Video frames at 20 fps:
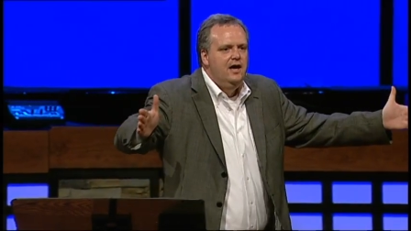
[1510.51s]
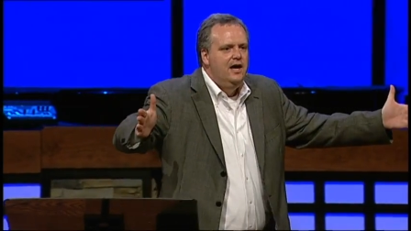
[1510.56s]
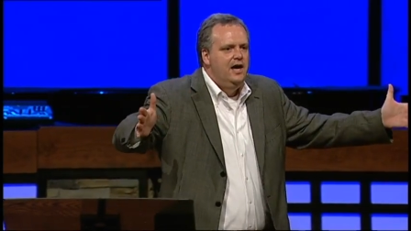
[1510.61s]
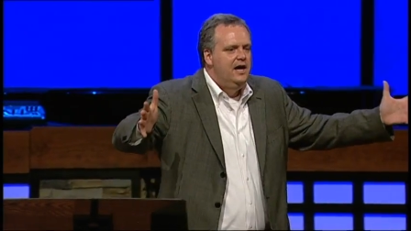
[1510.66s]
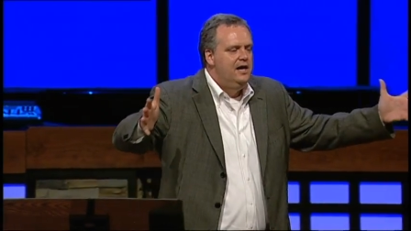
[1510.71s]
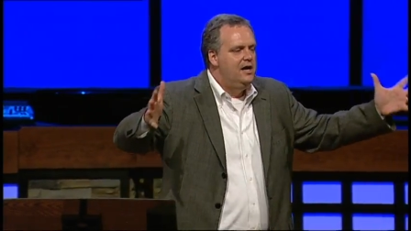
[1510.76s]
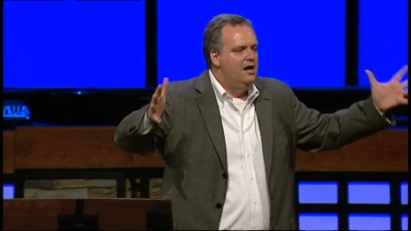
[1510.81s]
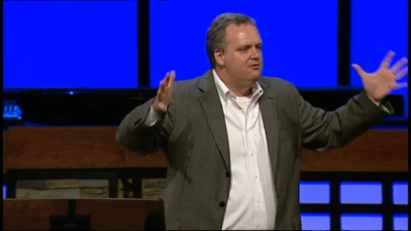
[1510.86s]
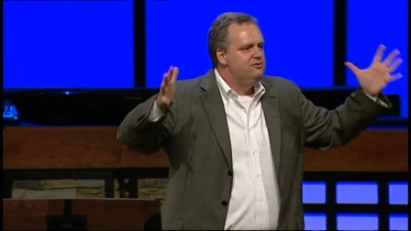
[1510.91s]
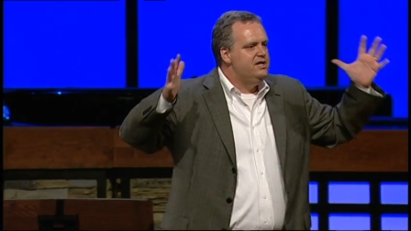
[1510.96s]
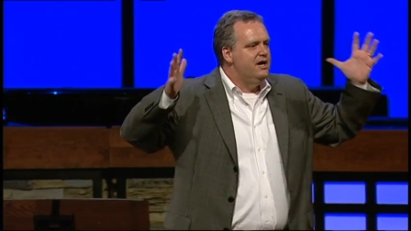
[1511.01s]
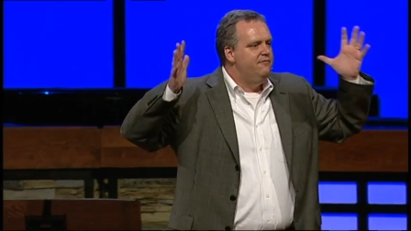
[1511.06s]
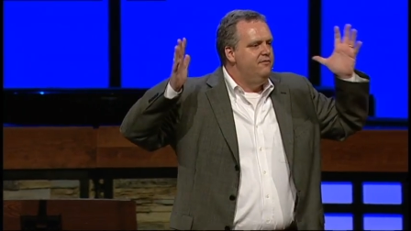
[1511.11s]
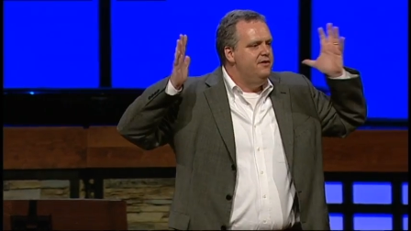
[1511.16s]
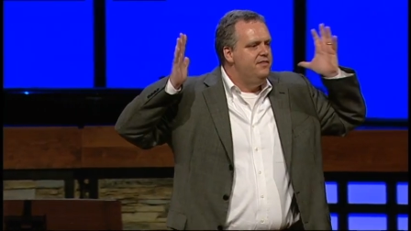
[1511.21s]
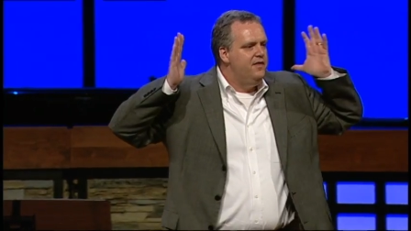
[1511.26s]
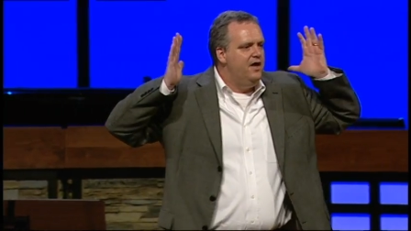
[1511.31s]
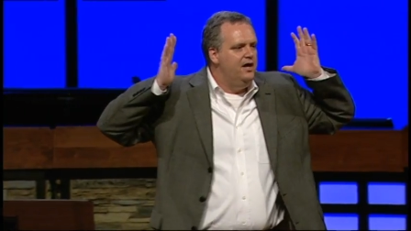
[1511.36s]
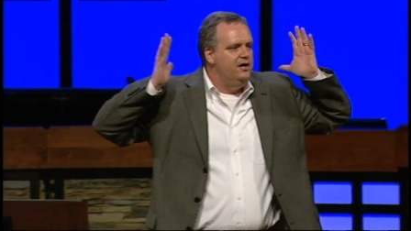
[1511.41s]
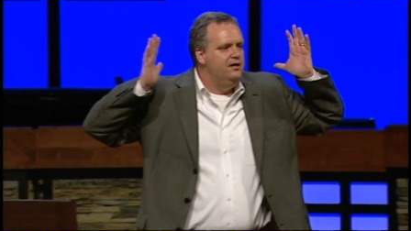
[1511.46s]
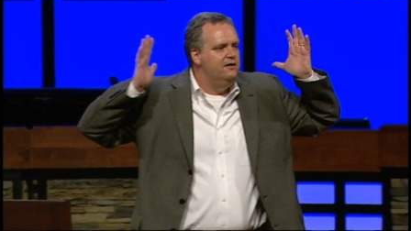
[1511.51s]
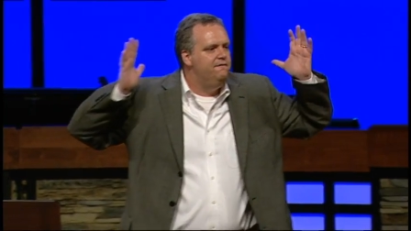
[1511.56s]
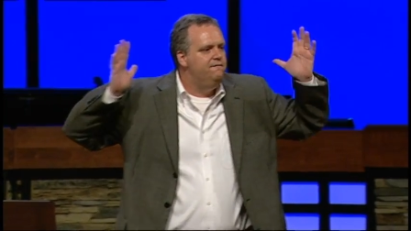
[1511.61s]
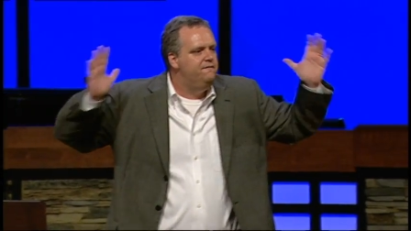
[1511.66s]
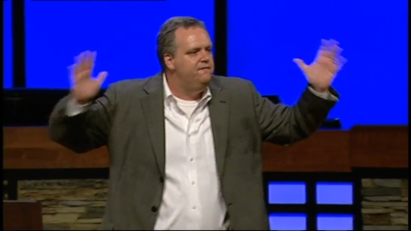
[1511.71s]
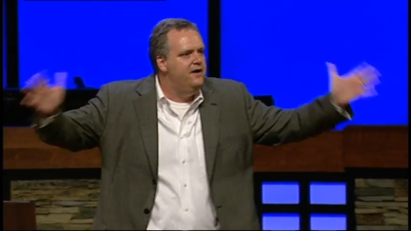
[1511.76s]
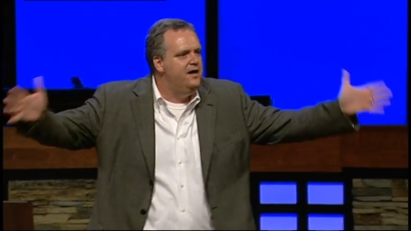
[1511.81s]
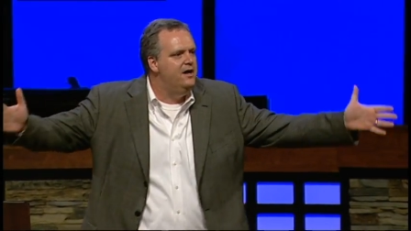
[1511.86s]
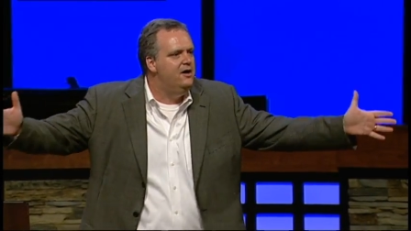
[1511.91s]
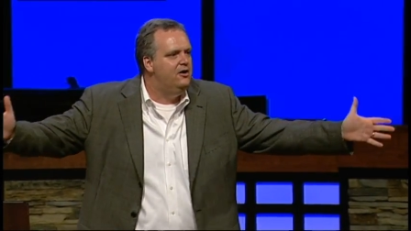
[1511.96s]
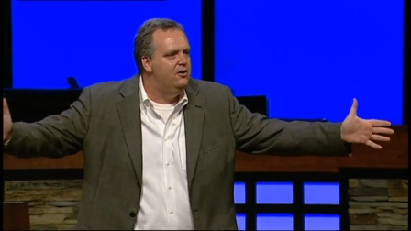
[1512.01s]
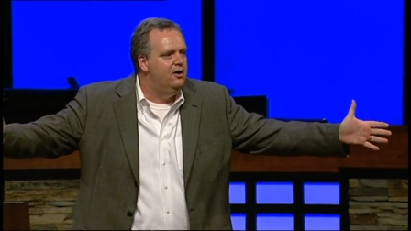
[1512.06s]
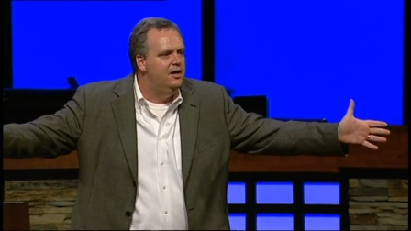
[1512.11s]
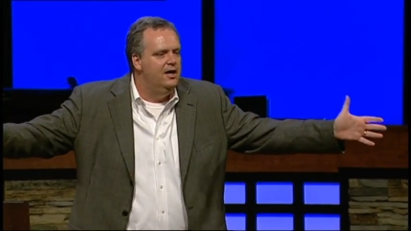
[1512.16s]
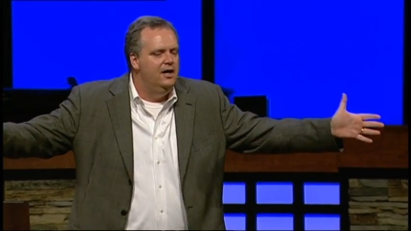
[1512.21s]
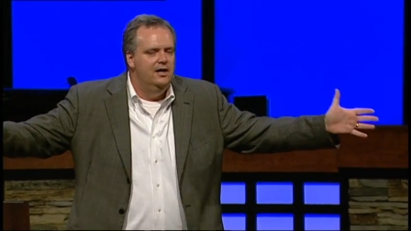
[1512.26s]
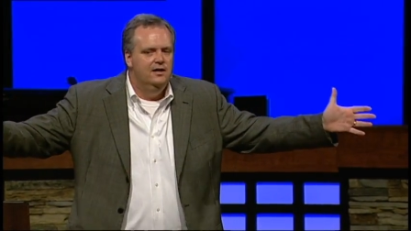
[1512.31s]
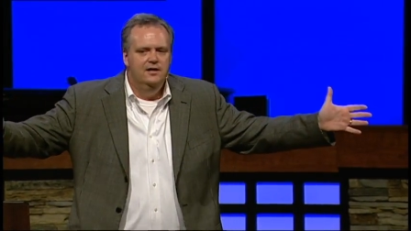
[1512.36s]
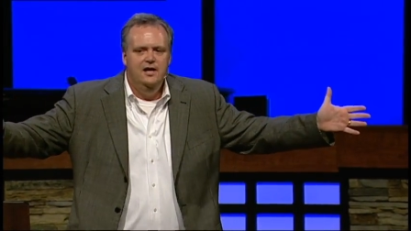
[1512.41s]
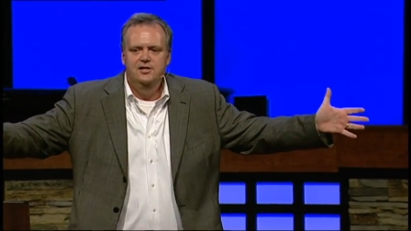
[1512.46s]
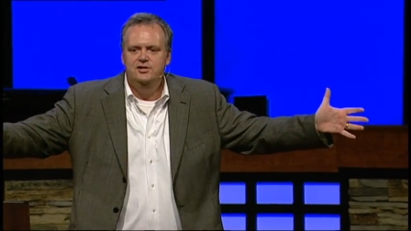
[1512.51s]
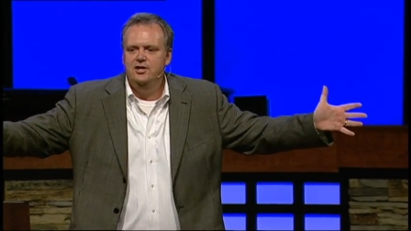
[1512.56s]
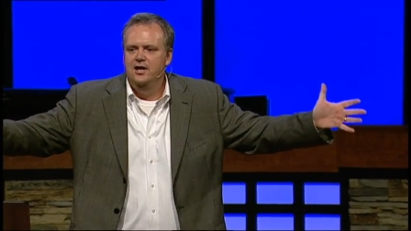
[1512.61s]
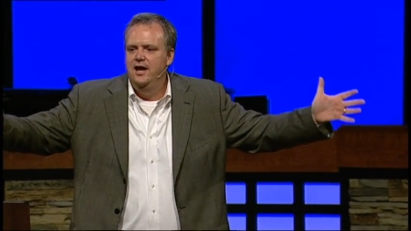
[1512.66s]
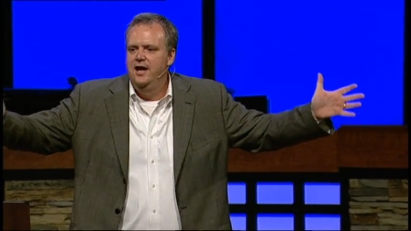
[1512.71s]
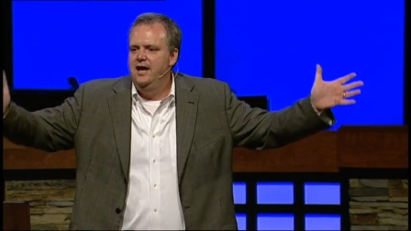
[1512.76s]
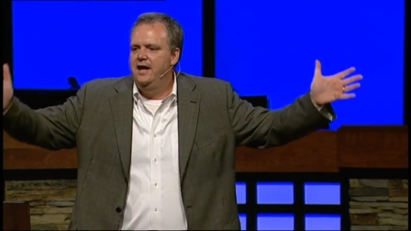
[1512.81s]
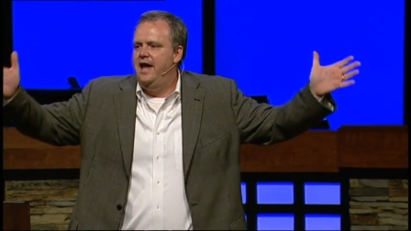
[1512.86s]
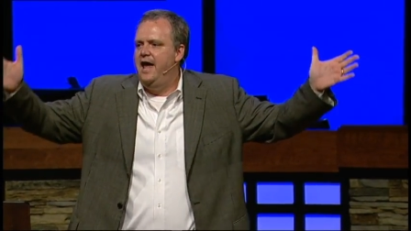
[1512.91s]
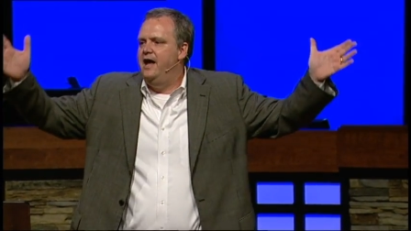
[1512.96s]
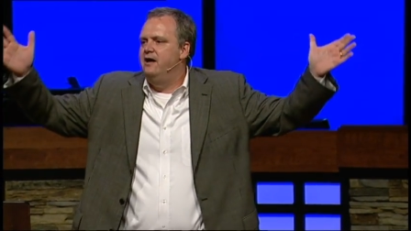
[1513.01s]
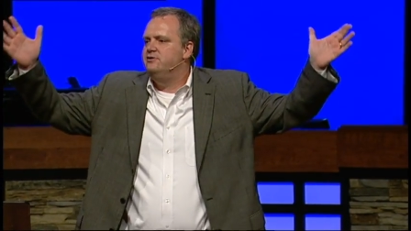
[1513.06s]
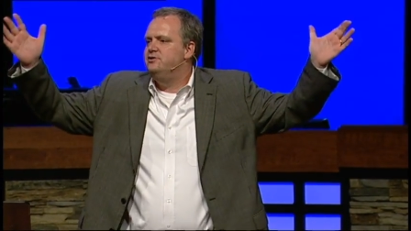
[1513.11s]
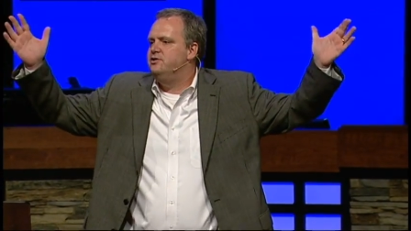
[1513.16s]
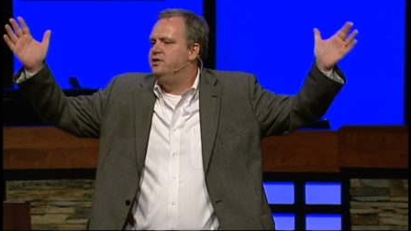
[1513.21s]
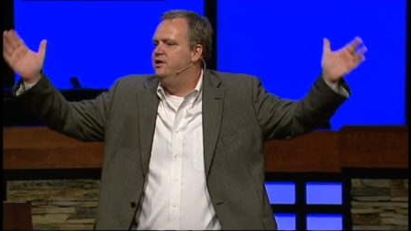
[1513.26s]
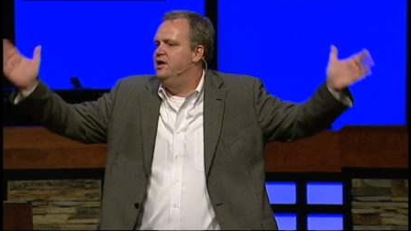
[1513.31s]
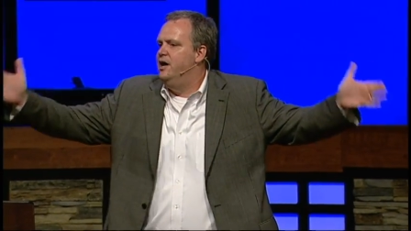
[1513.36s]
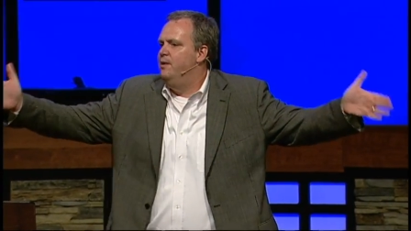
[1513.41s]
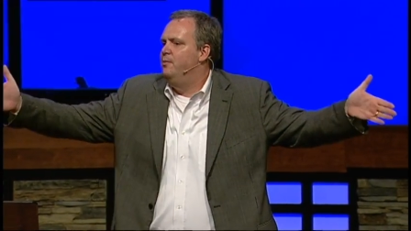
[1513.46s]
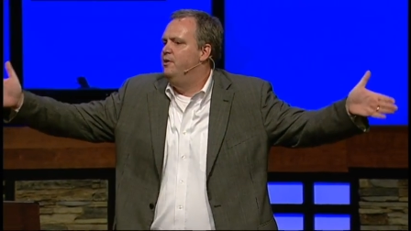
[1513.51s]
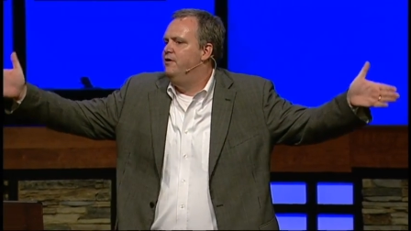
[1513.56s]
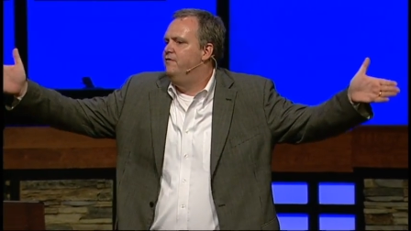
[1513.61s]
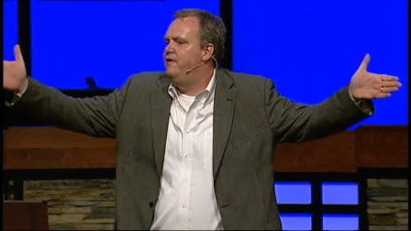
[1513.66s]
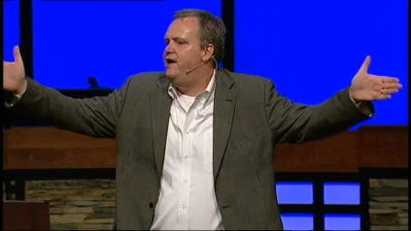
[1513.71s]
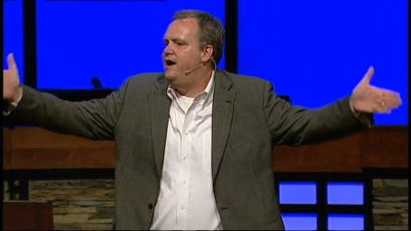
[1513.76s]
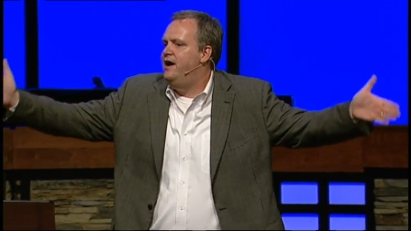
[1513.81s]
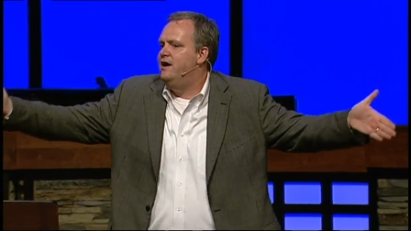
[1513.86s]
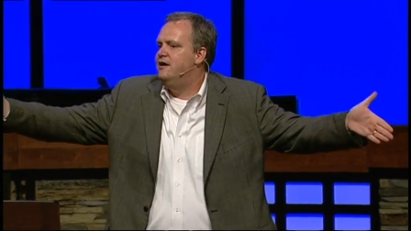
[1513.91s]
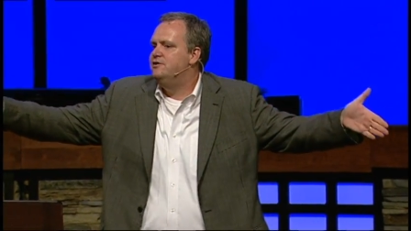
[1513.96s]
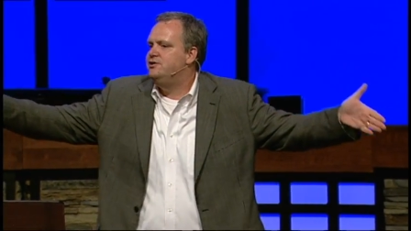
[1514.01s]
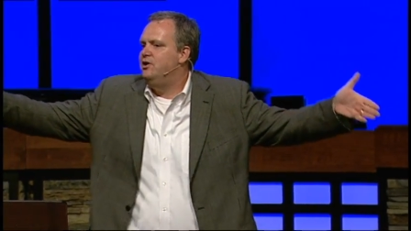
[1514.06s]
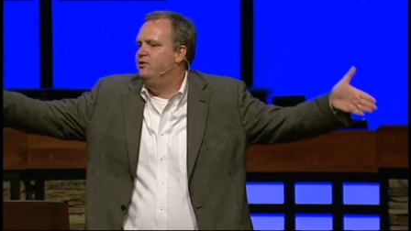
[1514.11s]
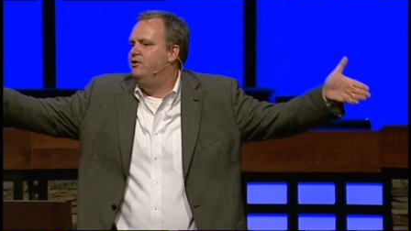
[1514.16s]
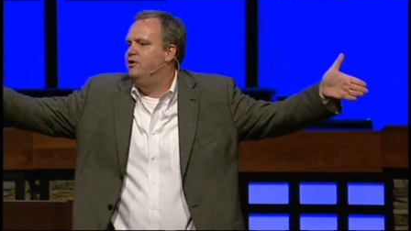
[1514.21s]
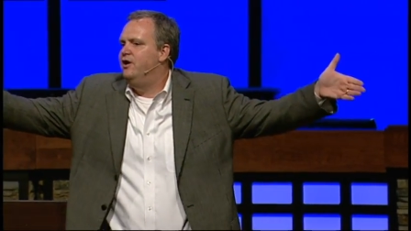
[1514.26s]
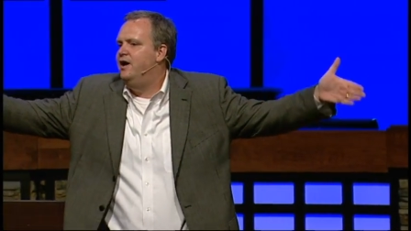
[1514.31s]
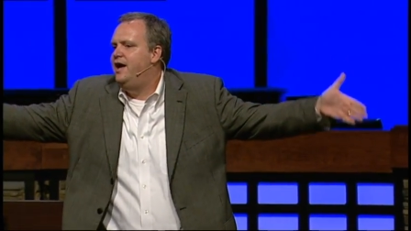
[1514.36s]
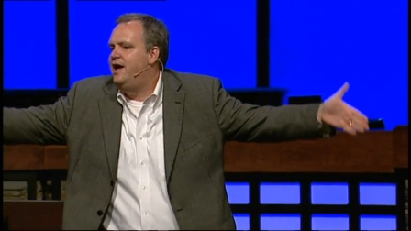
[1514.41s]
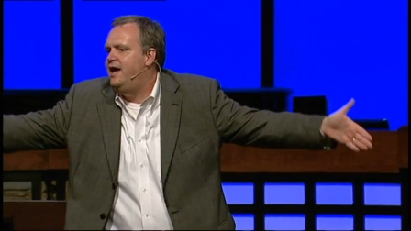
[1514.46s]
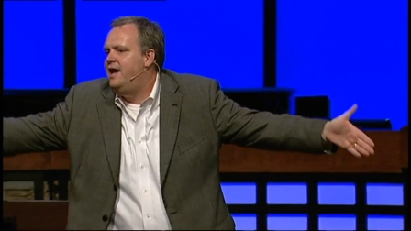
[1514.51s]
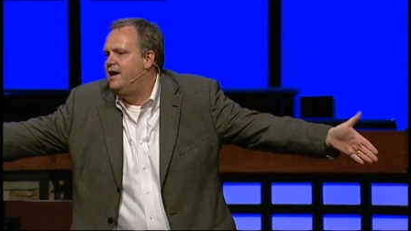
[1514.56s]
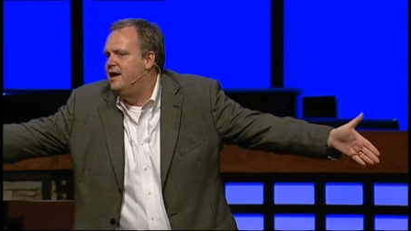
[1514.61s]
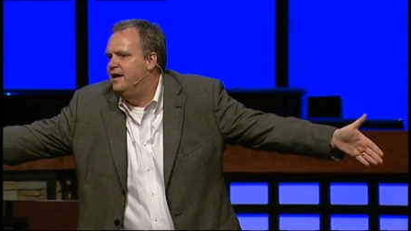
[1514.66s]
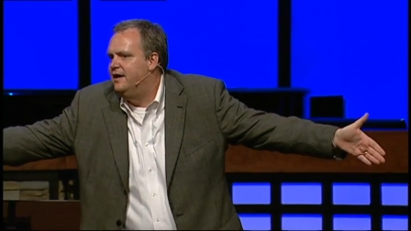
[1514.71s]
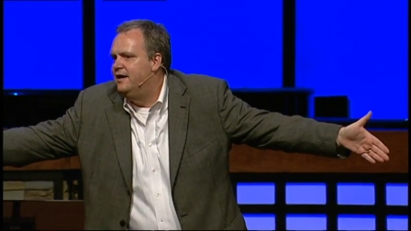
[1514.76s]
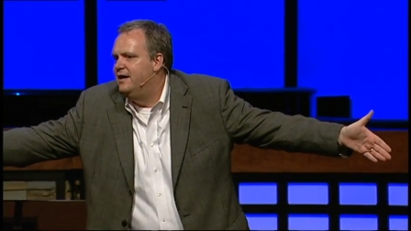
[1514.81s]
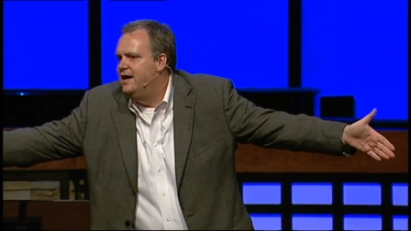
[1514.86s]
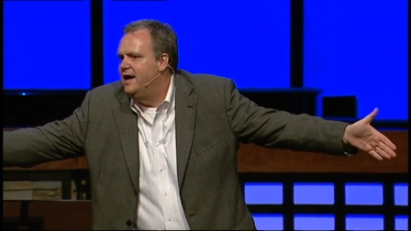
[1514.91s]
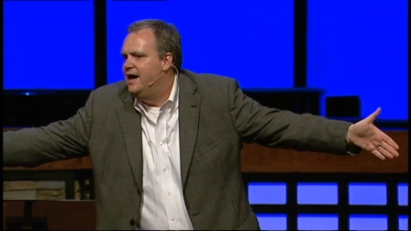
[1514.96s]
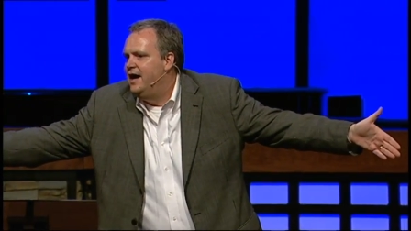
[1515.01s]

He knows everything you feel. Listen, He counts the number of hairs on your head